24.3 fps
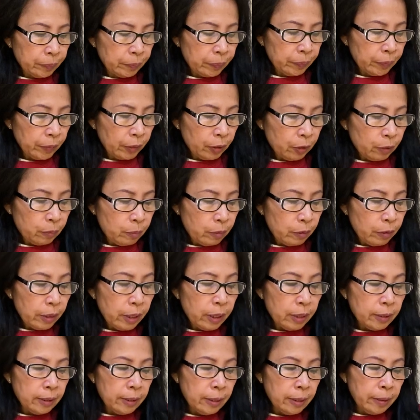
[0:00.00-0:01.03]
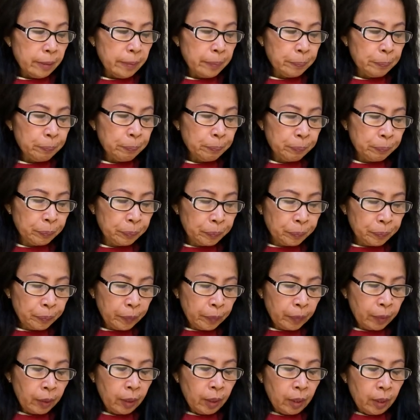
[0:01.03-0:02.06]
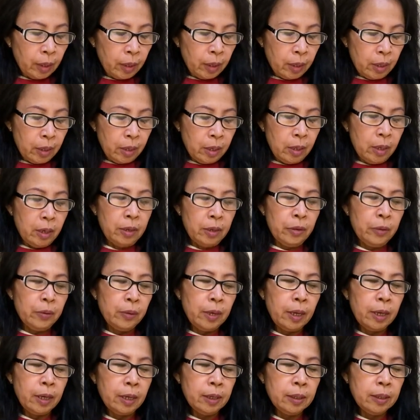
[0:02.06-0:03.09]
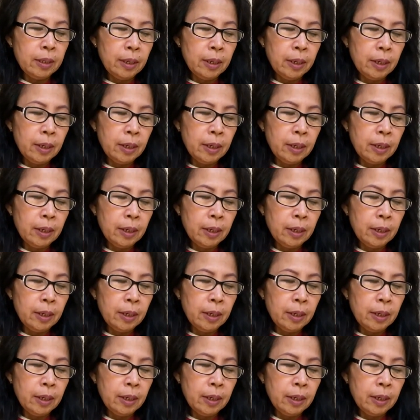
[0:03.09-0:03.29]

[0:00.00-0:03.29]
you boil them, you add